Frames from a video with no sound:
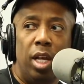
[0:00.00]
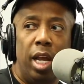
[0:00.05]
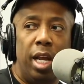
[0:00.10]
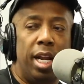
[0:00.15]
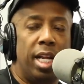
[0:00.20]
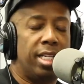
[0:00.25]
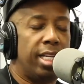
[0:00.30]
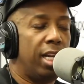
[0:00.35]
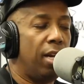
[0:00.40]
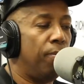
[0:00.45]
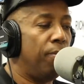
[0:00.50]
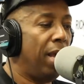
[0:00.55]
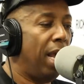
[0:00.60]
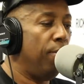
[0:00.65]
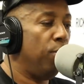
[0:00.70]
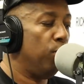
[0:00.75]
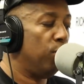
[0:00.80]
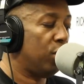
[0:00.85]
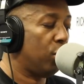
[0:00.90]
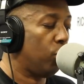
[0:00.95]
And they said the
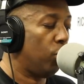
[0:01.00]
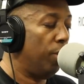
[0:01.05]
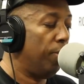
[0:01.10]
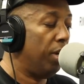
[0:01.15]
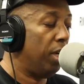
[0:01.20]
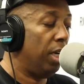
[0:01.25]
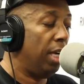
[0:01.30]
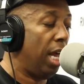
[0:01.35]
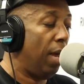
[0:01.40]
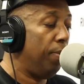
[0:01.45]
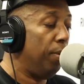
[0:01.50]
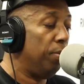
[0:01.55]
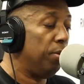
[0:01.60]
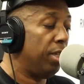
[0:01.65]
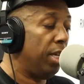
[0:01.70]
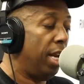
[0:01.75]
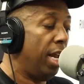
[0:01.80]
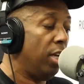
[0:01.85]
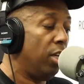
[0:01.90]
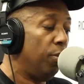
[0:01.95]
baby was screaming, and a lot of people
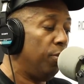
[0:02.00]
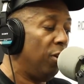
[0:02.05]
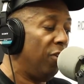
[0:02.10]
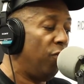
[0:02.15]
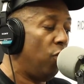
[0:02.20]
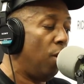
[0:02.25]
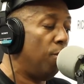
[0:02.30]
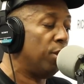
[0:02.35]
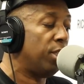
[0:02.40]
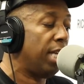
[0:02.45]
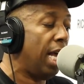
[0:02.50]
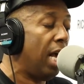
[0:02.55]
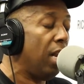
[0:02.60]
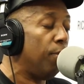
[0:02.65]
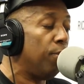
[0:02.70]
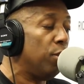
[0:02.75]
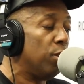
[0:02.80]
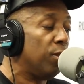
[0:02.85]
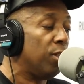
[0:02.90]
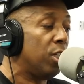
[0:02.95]
said that could be a form of child
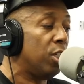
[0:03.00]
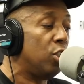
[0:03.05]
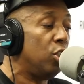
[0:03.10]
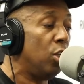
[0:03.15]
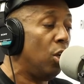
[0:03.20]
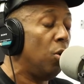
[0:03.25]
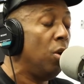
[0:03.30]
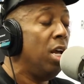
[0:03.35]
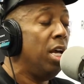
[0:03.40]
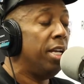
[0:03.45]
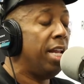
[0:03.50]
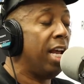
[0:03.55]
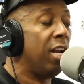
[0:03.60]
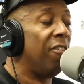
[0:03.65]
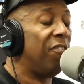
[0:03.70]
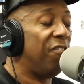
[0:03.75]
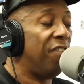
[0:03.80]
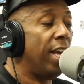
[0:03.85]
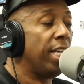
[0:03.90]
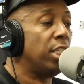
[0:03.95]
abuse because, you know, that
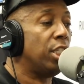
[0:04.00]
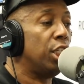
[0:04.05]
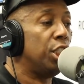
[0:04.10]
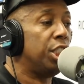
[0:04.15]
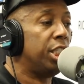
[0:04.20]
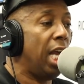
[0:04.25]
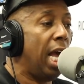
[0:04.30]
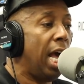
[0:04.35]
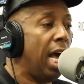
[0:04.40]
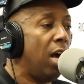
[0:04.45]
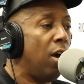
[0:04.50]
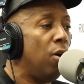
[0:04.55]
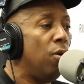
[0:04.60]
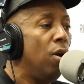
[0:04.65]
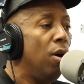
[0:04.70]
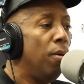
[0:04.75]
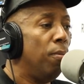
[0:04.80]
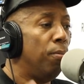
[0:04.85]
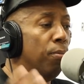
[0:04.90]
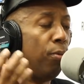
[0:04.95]
affects the child
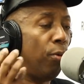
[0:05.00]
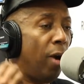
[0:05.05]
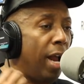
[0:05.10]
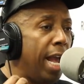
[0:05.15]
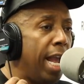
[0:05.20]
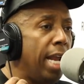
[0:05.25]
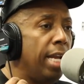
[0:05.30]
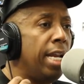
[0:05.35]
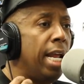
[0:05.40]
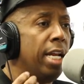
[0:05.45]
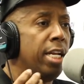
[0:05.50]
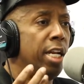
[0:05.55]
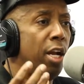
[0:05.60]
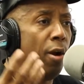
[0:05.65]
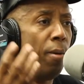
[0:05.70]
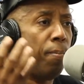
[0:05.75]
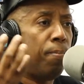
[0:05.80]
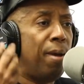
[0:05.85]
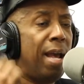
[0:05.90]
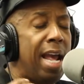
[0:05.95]
brain that
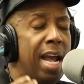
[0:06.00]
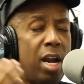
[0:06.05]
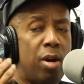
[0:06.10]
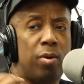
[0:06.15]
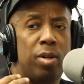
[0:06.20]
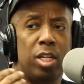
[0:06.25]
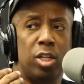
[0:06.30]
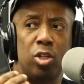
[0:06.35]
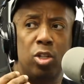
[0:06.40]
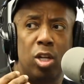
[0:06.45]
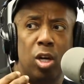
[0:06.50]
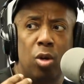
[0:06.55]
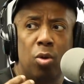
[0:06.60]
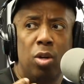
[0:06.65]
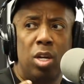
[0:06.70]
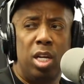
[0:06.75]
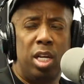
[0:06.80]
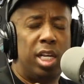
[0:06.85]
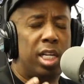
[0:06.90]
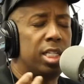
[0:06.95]
their parent, you know,
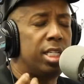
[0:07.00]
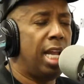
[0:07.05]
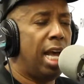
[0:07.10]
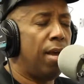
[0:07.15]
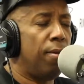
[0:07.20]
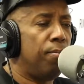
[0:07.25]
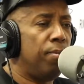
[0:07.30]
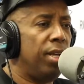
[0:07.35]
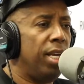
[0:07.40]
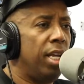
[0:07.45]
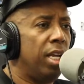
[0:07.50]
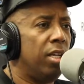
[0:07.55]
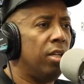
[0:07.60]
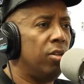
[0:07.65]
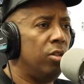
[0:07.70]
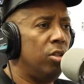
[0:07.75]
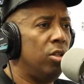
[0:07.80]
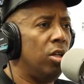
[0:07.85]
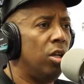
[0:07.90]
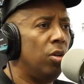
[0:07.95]
is that's, not being,
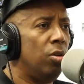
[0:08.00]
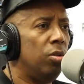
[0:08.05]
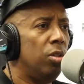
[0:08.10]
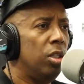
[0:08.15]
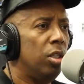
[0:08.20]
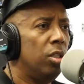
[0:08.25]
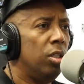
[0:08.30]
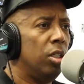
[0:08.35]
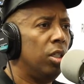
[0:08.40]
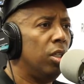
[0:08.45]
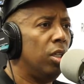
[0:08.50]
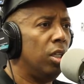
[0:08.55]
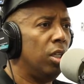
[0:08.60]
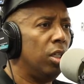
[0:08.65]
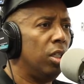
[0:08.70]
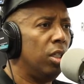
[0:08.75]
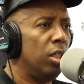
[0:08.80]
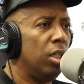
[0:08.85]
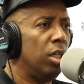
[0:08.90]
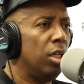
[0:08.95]
you know. That's called
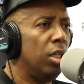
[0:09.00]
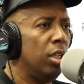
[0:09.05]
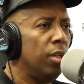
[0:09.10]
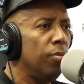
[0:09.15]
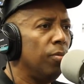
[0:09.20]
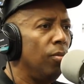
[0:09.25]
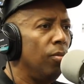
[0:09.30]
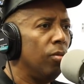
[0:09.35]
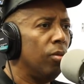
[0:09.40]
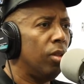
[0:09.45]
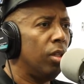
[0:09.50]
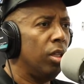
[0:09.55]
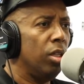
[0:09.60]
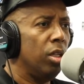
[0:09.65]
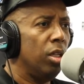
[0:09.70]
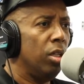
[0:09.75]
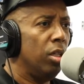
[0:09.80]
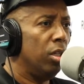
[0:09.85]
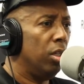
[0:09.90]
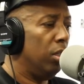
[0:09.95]
training a child
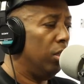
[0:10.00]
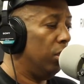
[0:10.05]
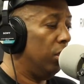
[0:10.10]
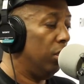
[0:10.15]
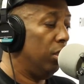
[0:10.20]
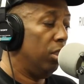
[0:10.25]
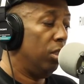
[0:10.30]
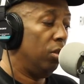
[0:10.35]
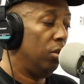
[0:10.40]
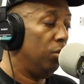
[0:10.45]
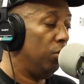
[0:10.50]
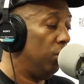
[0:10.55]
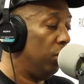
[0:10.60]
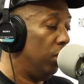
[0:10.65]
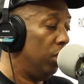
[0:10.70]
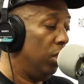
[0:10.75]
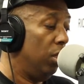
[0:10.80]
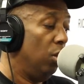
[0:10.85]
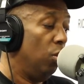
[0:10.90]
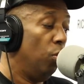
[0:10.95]
to you
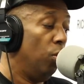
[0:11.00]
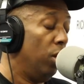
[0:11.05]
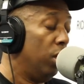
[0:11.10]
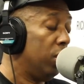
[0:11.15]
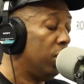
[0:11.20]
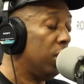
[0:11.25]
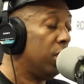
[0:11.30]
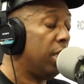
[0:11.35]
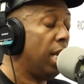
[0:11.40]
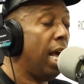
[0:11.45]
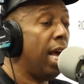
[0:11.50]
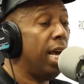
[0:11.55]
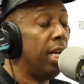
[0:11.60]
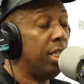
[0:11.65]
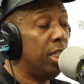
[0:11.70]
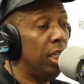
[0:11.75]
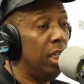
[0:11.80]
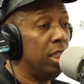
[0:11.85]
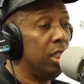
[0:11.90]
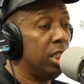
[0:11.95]
know. Well,
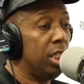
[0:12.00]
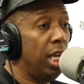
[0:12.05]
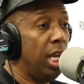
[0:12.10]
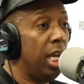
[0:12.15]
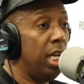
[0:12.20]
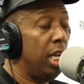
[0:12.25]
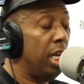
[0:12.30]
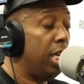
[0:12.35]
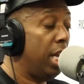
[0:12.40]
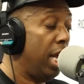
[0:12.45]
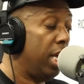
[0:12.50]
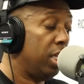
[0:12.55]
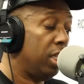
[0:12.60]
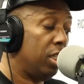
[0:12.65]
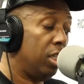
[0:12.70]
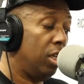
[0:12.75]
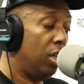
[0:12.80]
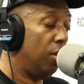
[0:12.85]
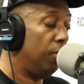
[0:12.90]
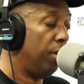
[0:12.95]
society know is saying that
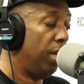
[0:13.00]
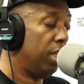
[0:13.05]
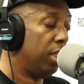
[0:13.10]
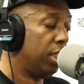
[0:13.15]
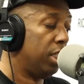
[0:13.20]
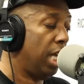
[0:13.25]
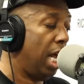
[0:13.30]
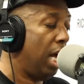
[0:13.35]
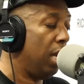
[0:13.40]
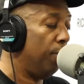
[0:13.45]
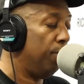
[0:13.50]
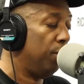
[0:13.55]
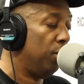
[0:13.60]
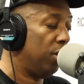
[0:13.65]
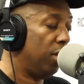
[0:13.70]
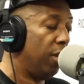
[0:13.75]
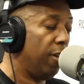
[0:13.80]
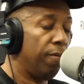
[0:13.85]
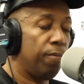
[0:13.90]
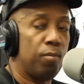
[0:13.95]
that's um, that's child well, we abuse. We
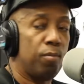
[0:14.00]
can't worry